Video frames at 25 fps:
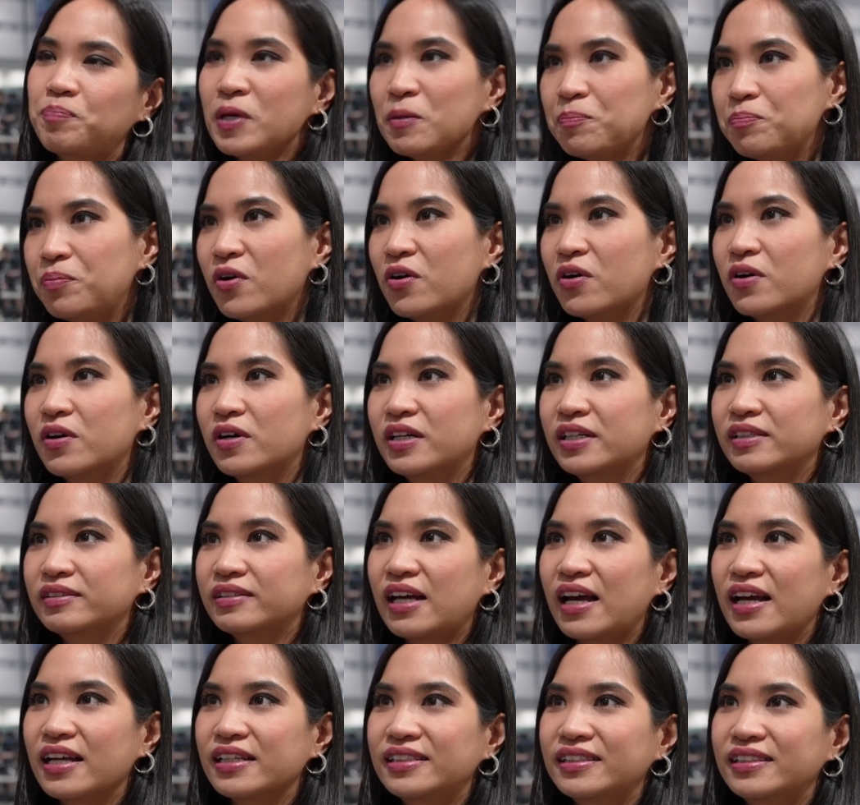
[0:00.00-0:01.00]
people
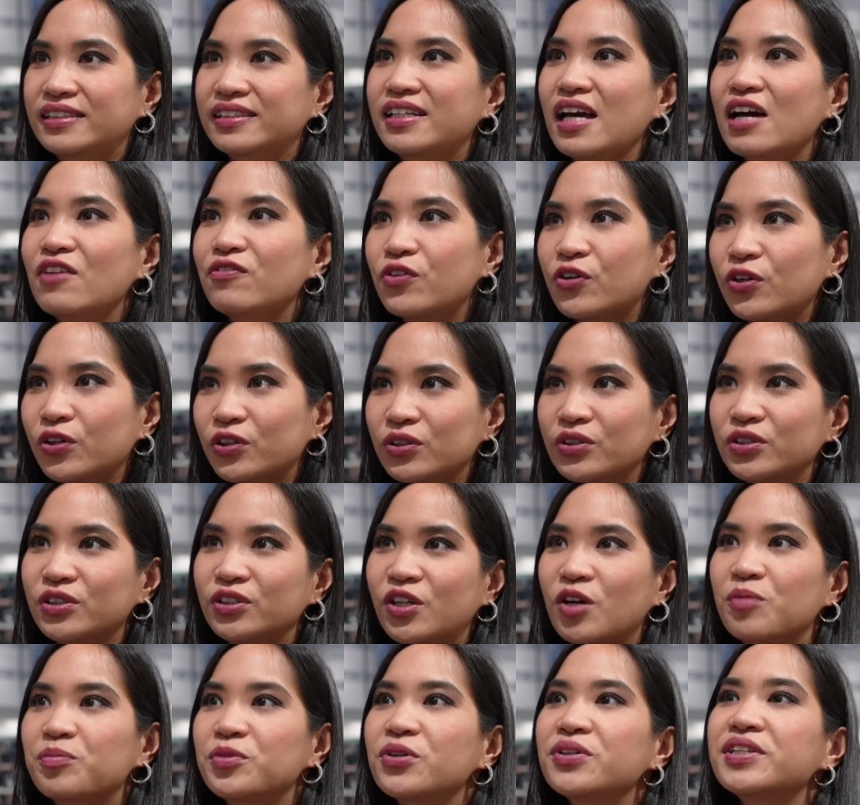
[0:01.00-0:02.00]
that gathers
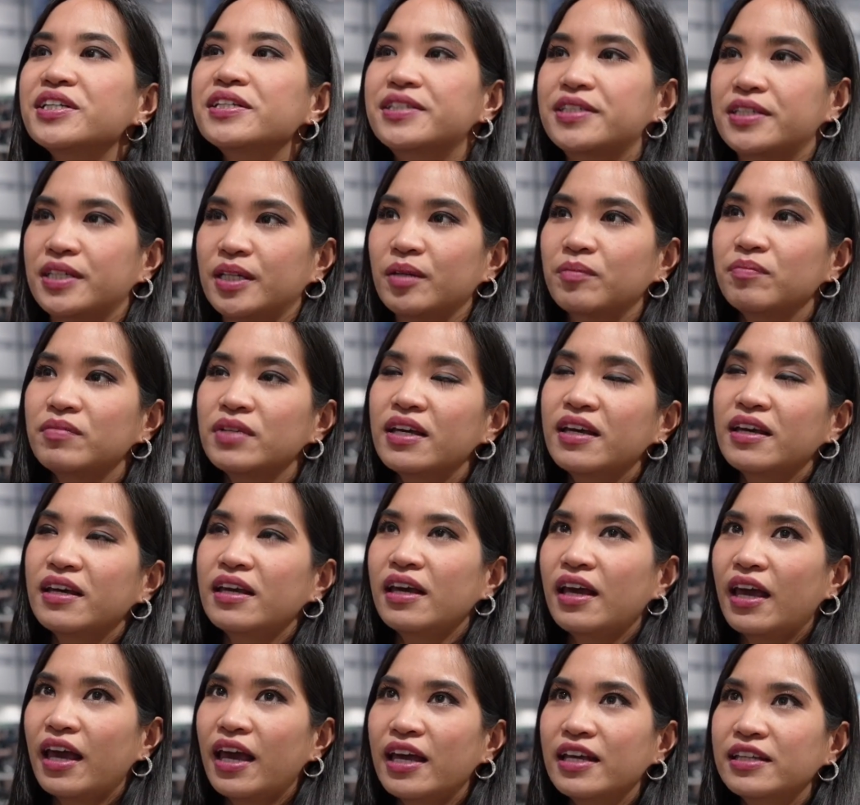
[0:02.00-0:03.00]
community.
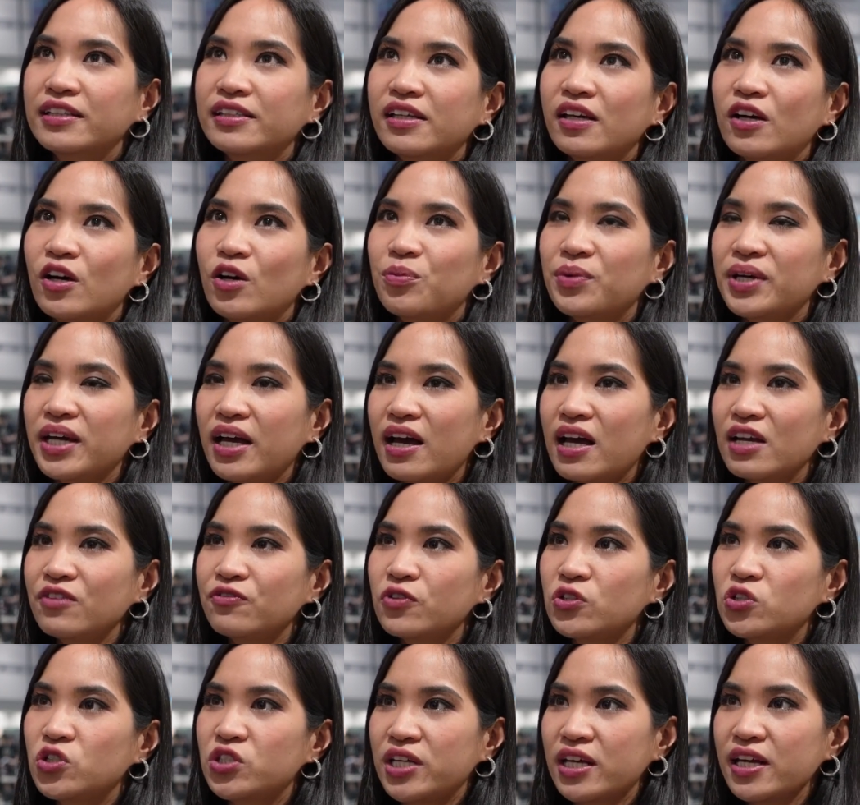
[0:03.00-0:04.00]
And we have
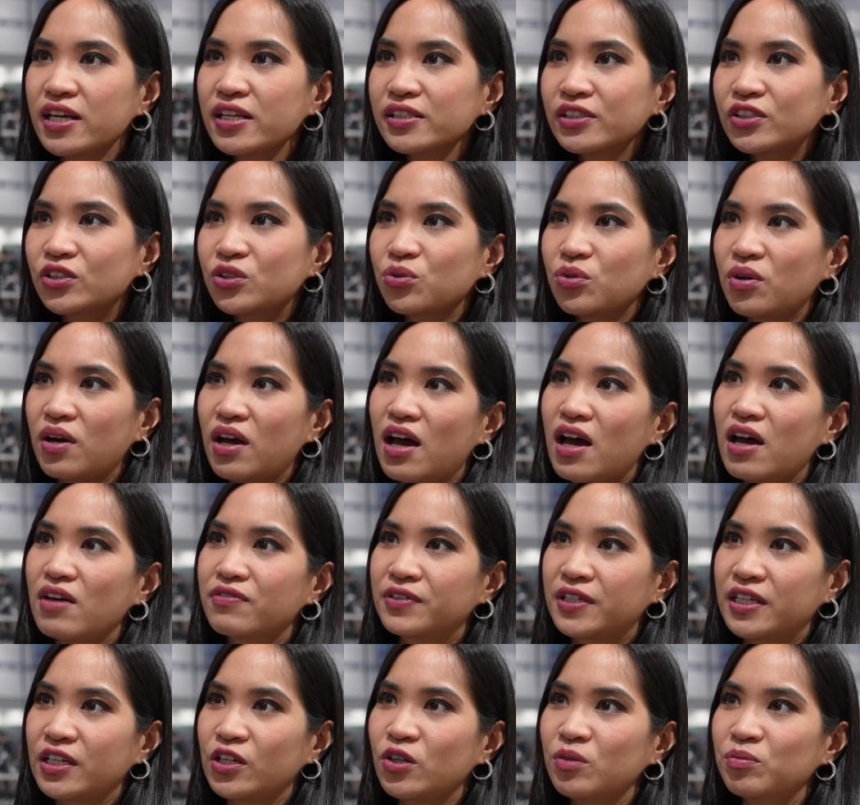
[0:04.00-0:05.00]
a chance to
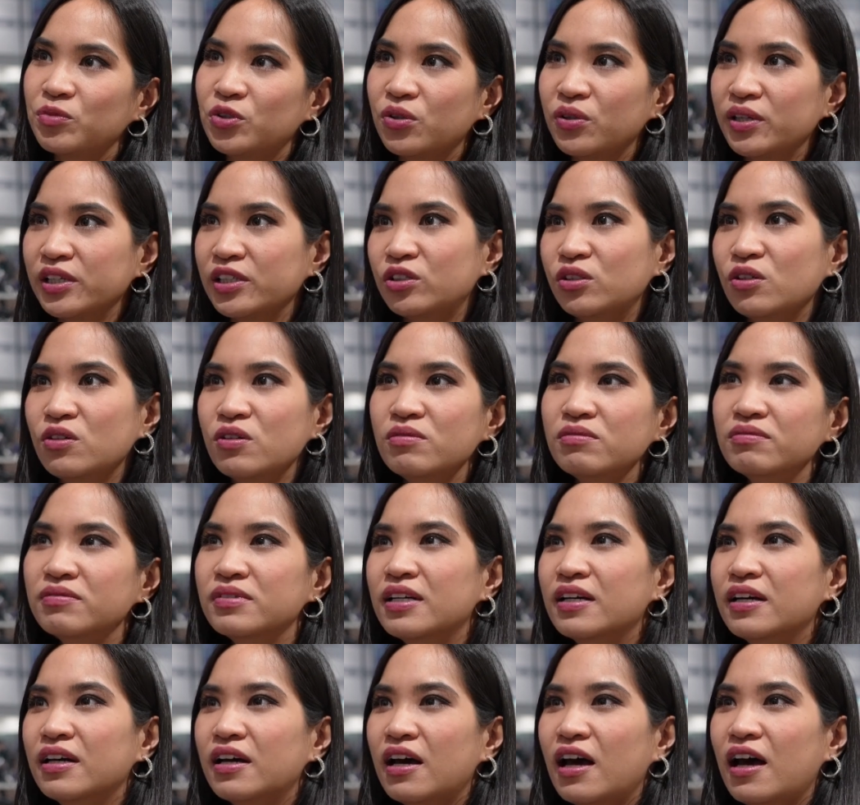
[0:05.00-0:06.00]
have Guillaume d'Horizon.
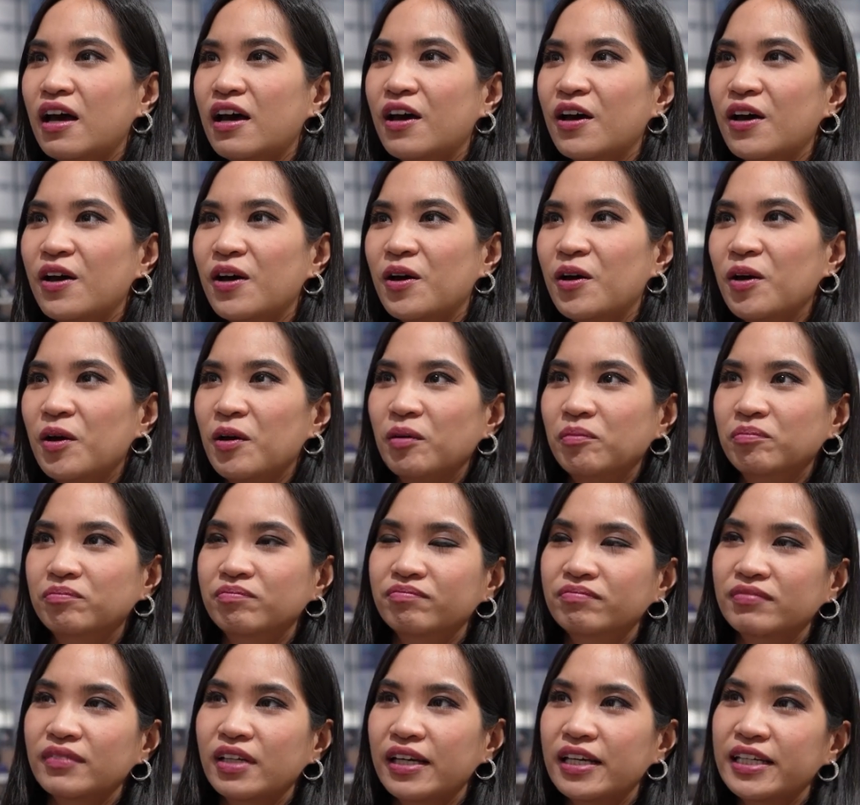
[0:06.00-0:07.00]

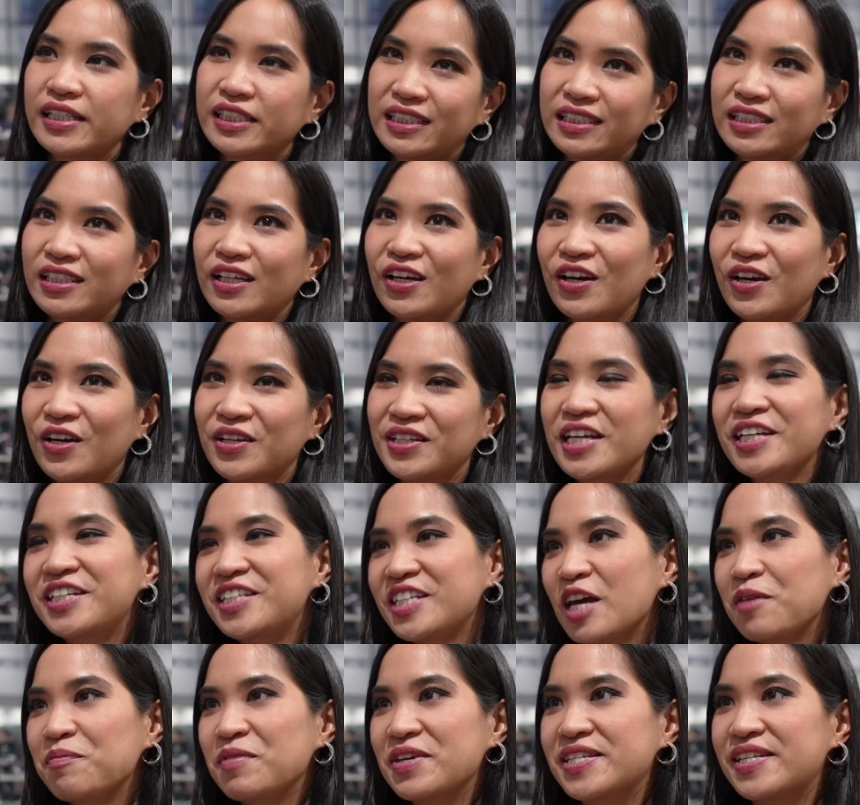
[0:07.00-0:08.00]
His
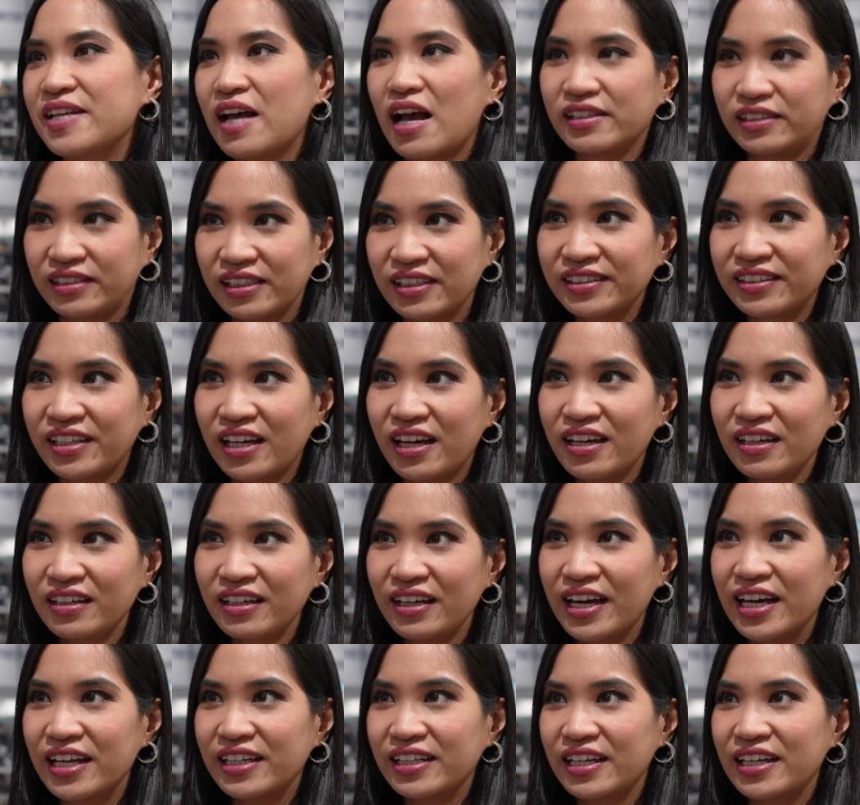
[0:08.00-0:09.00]
nickname is Asenka,
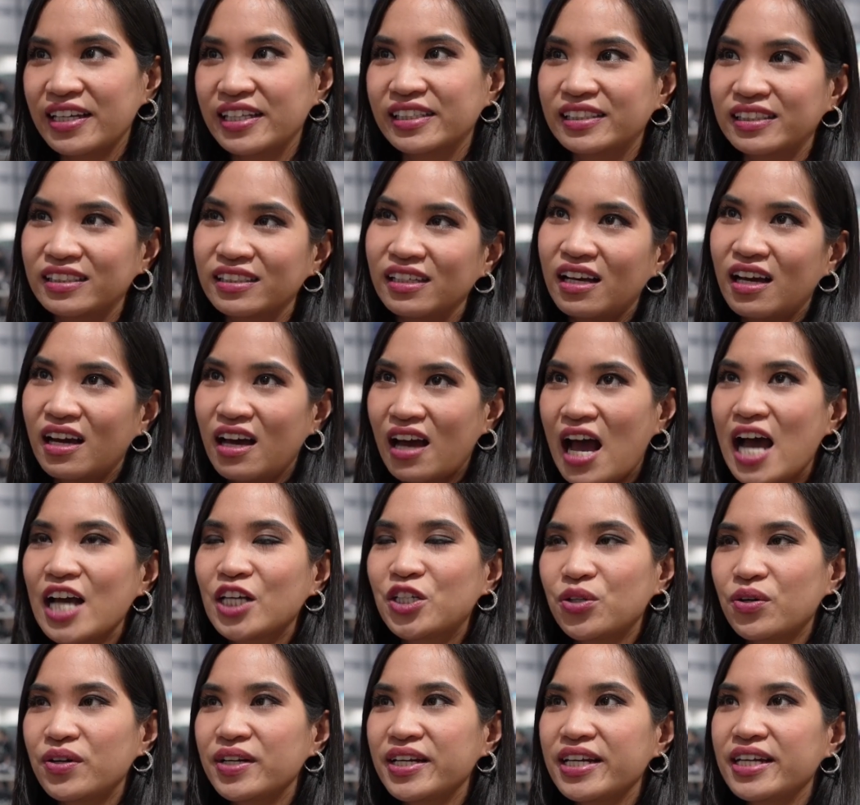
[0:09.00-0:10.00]
and he's
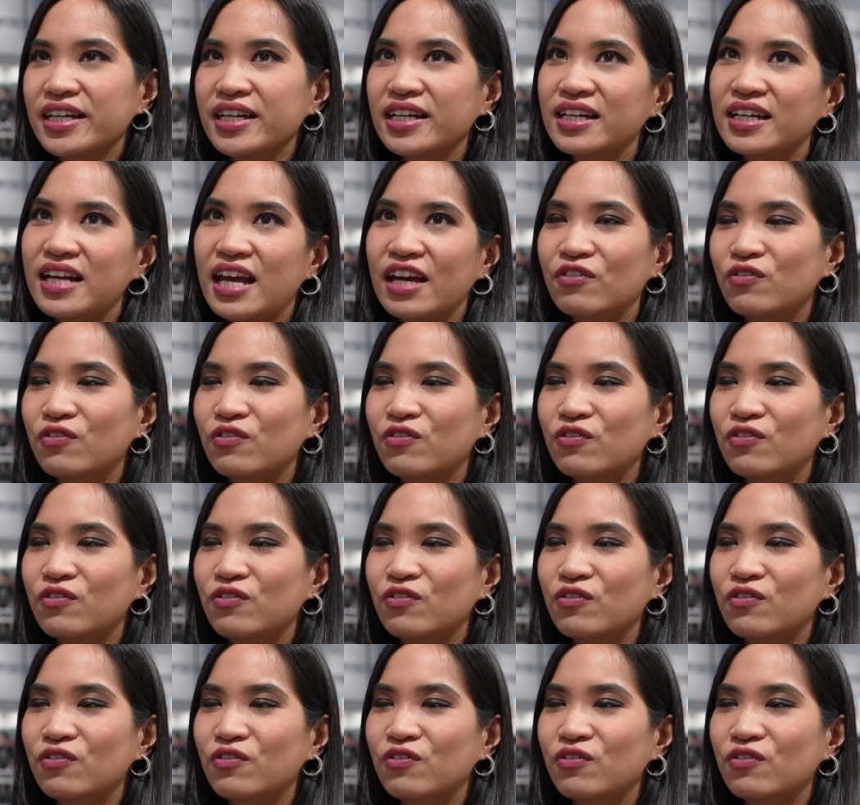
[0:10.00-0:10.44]
actually